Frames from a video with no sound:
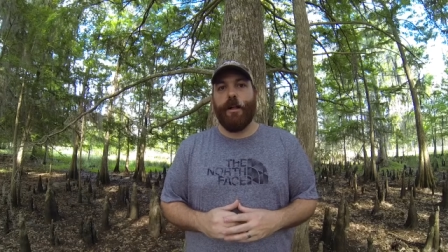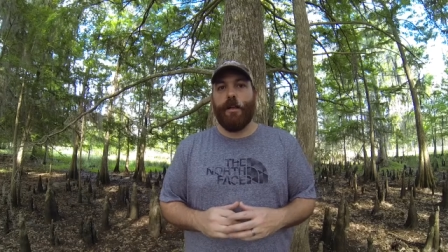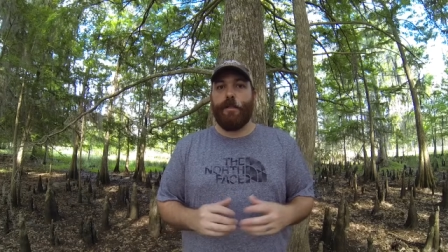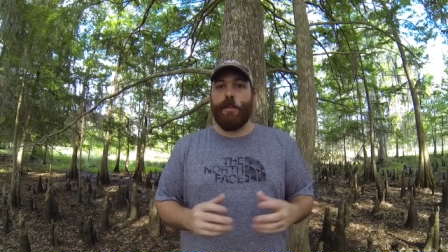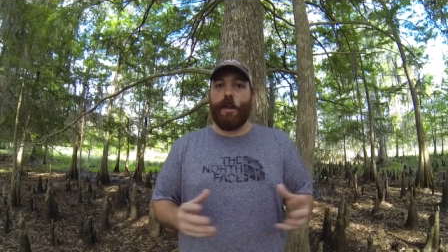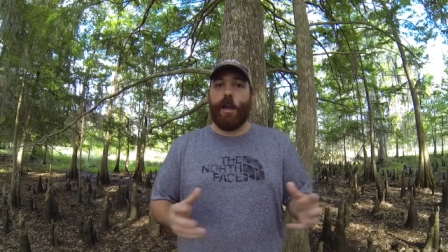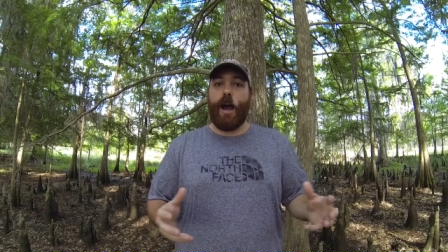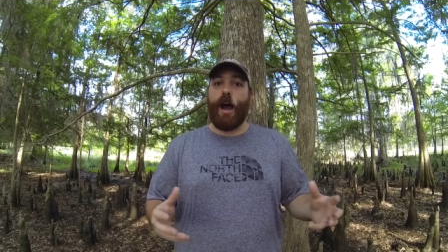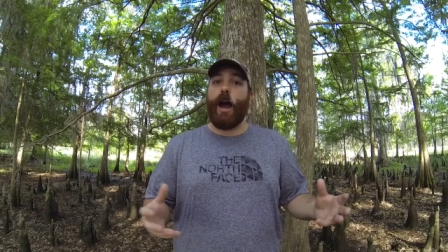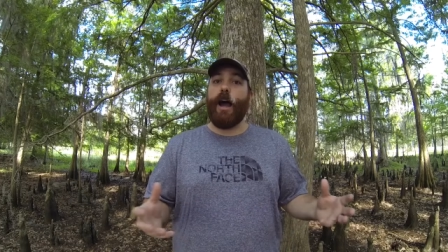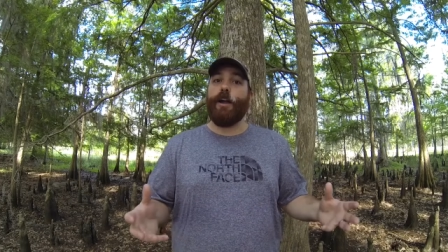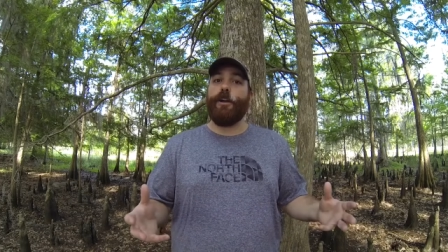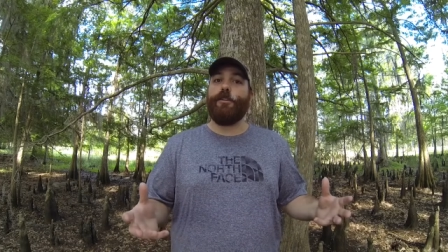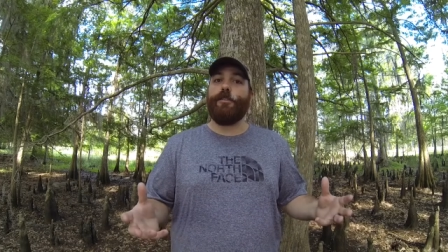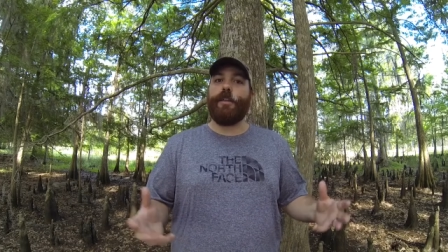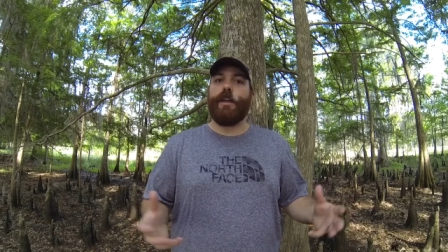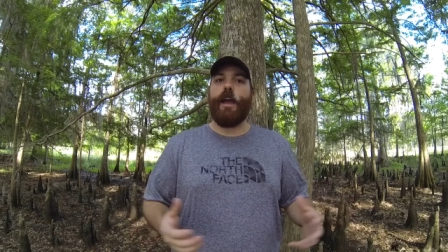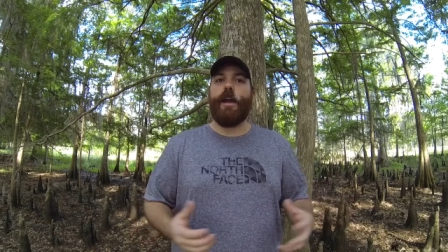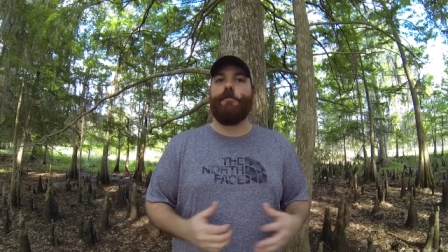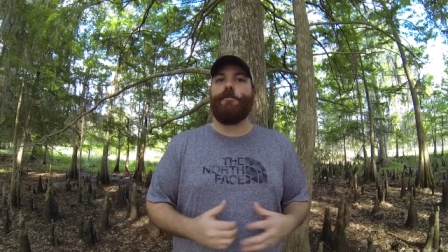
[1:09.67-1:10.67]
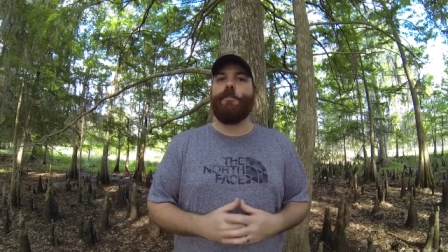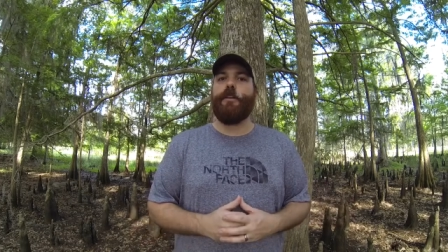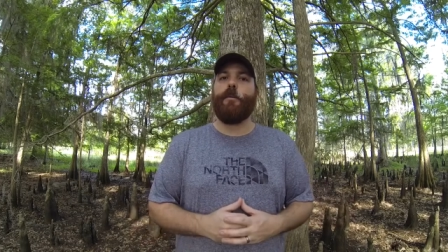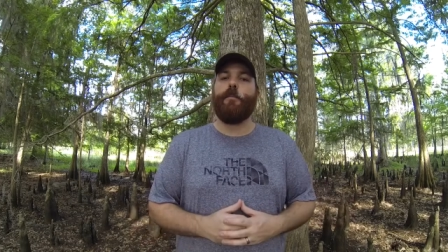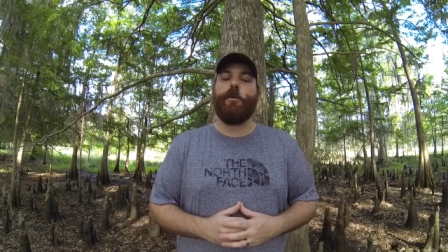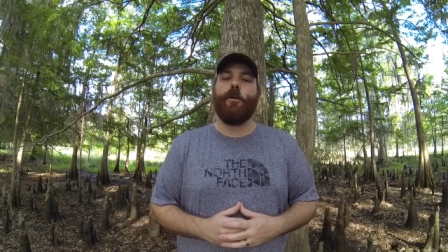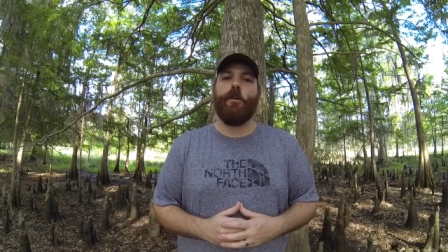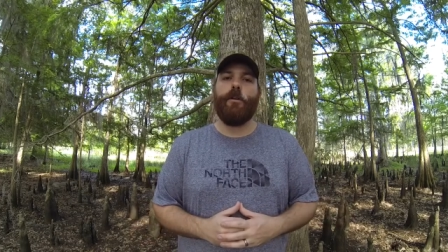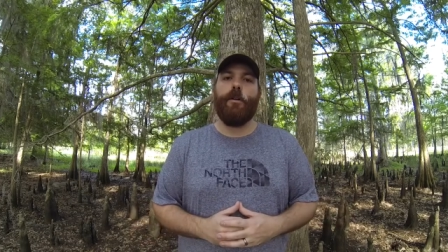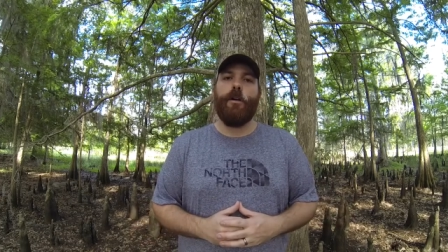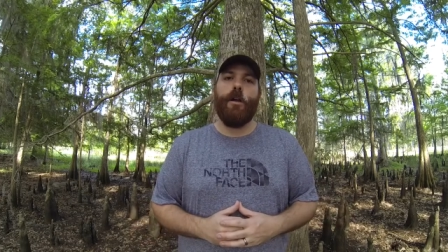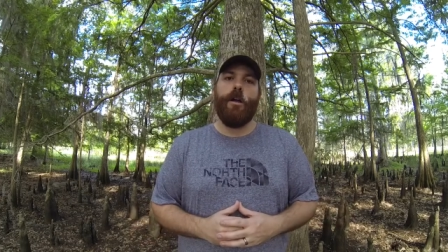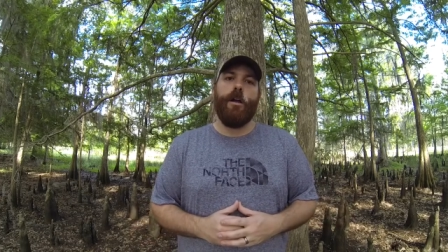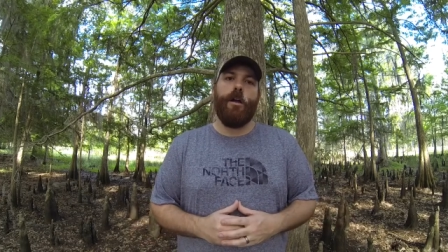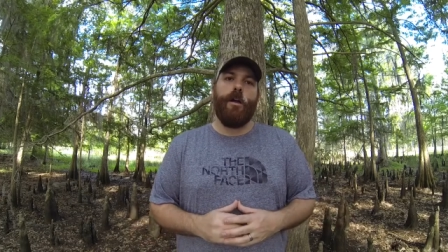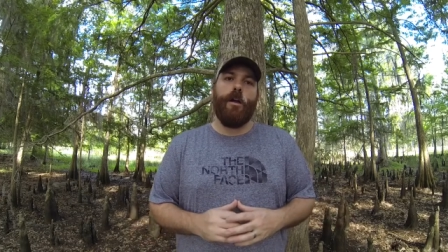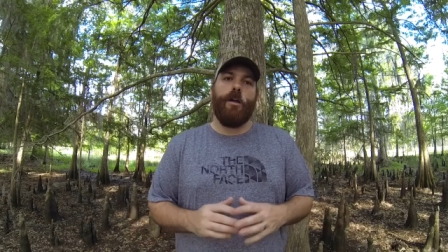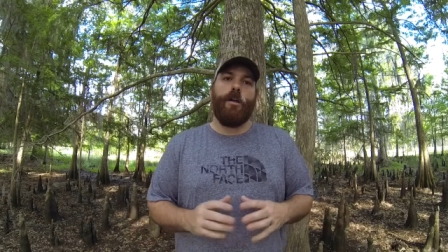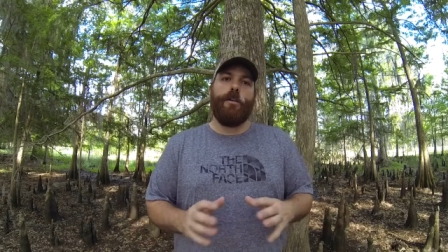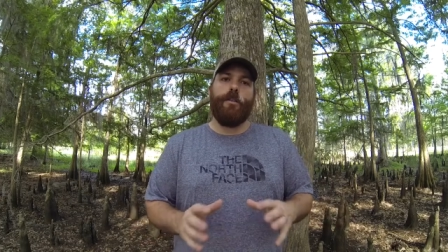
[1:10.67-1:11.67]
The higher the f number,
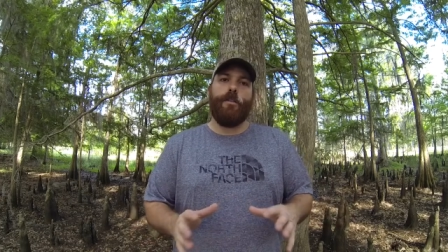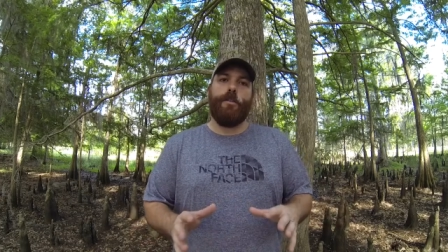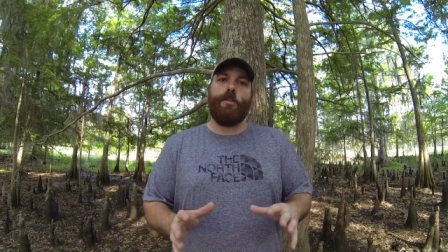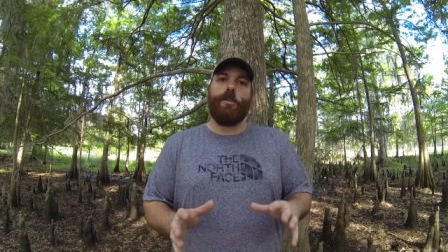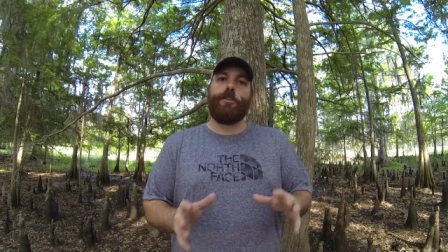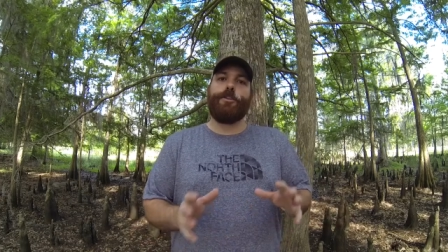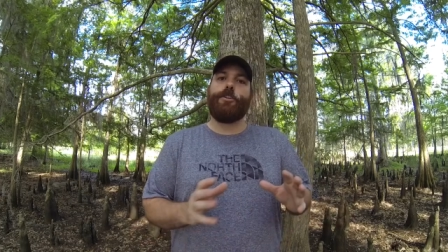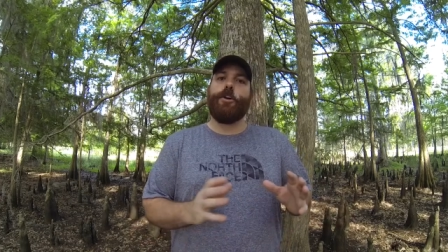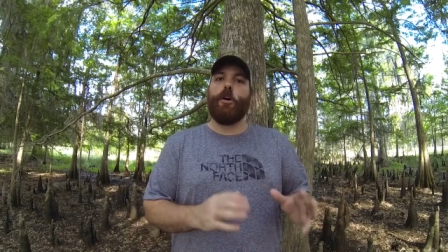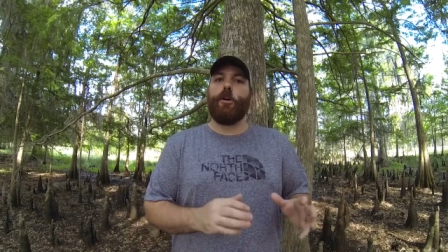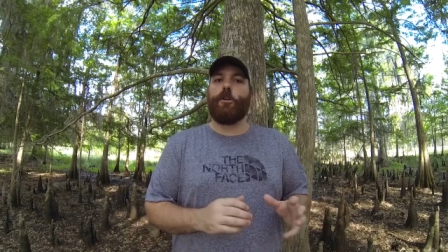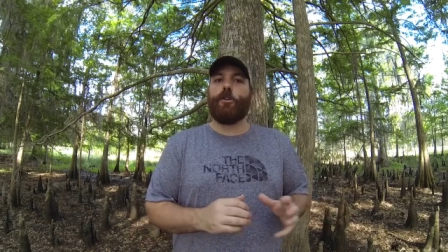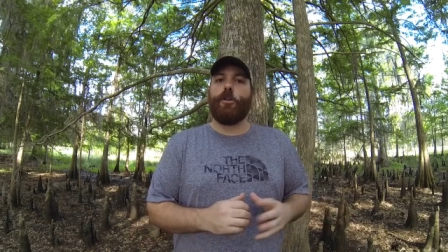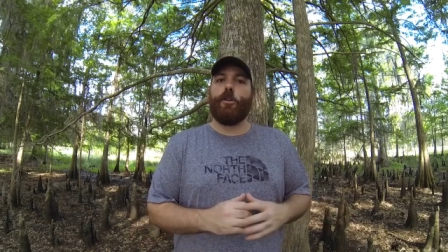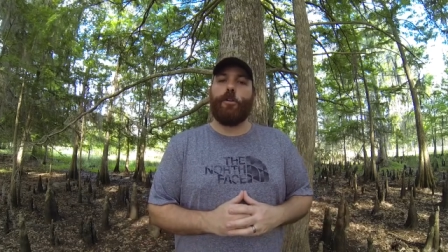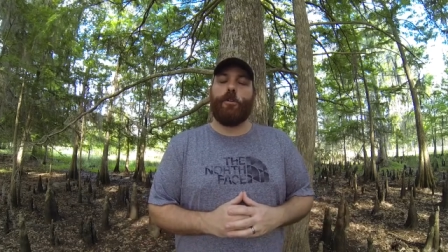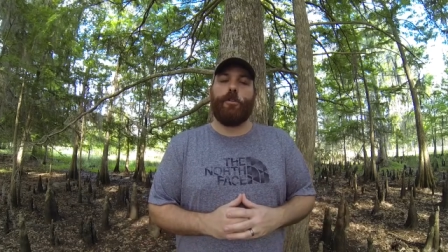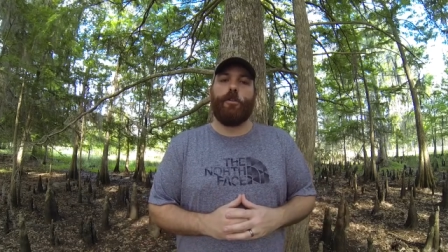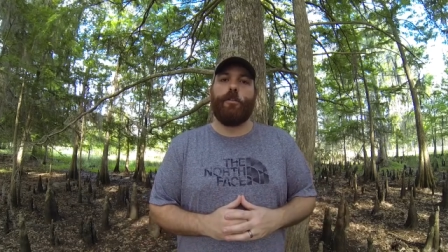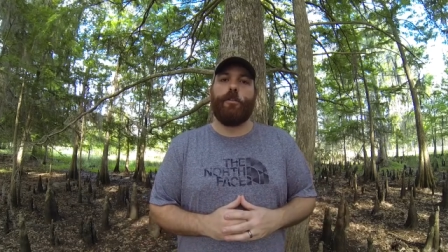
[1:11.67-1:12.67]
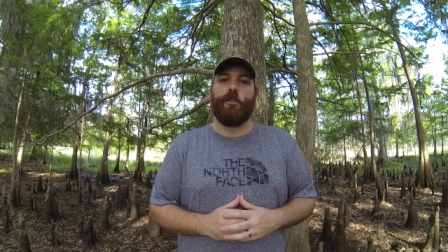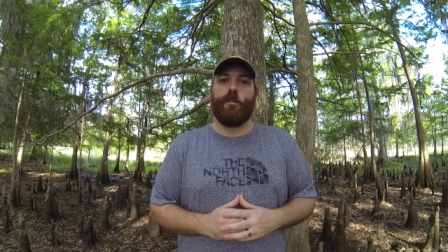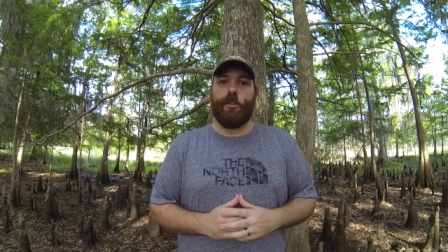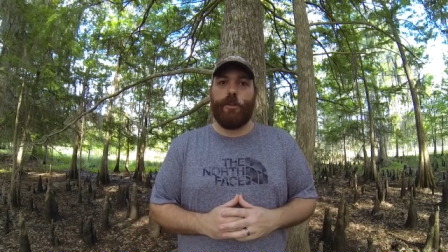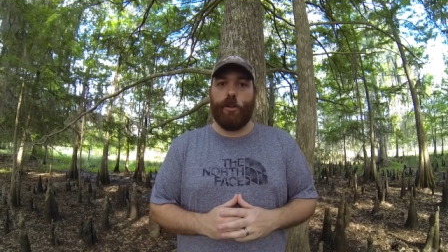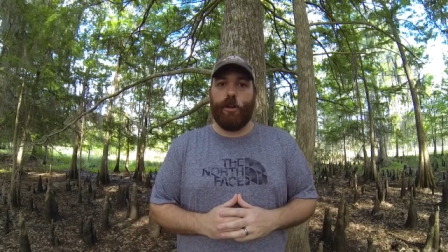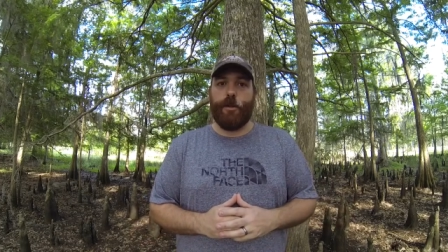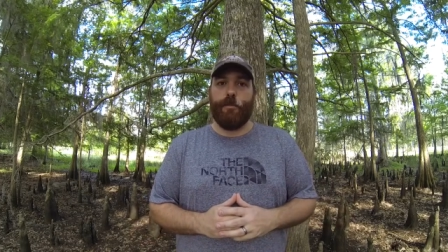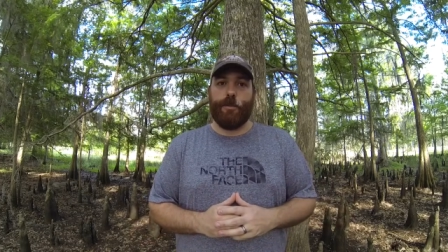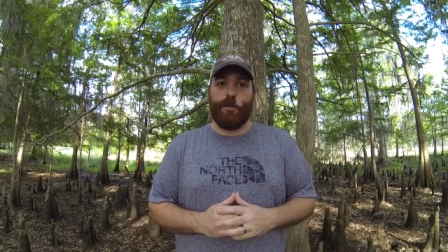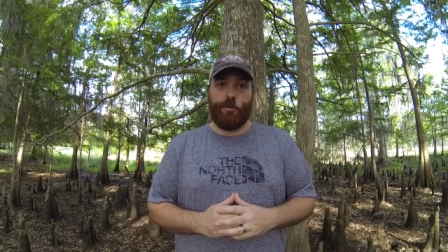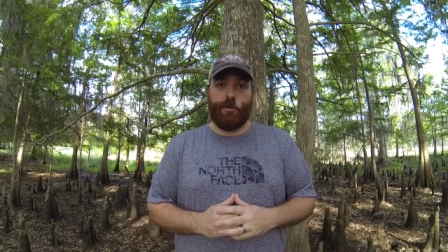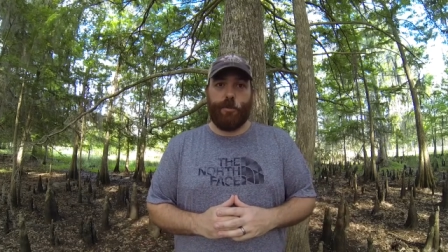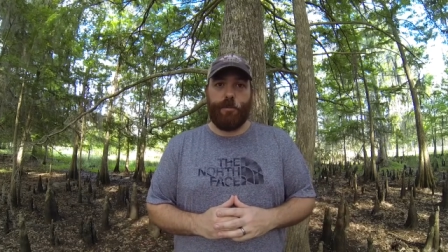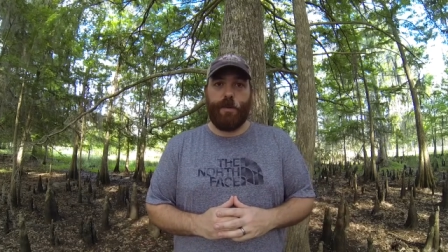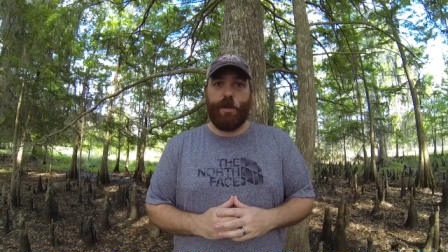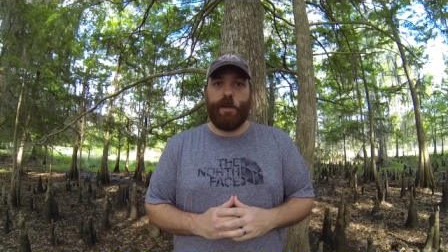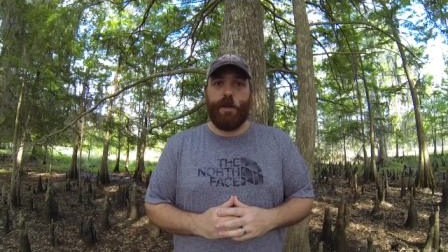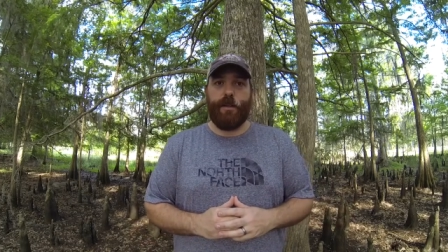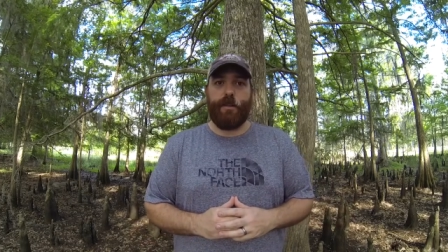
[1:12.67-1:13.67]
the darker your image will
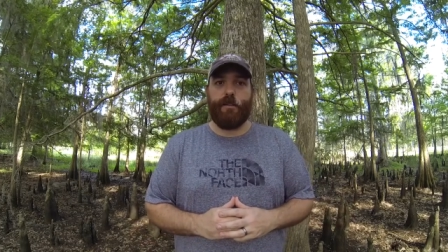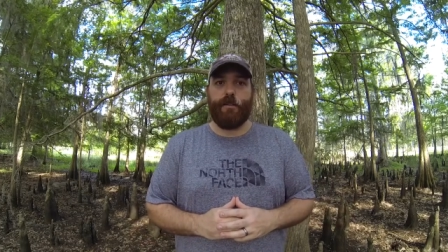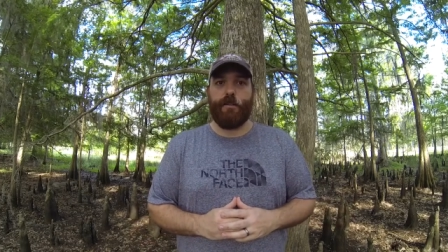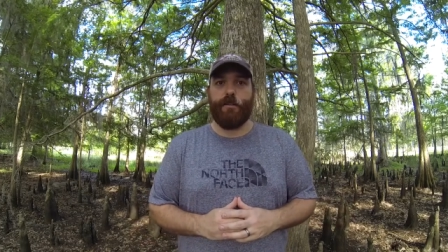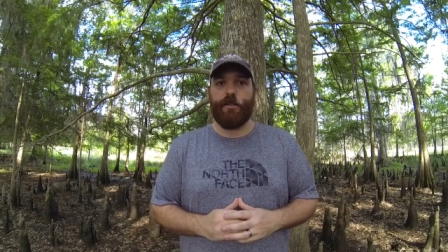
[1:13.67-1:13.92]
be.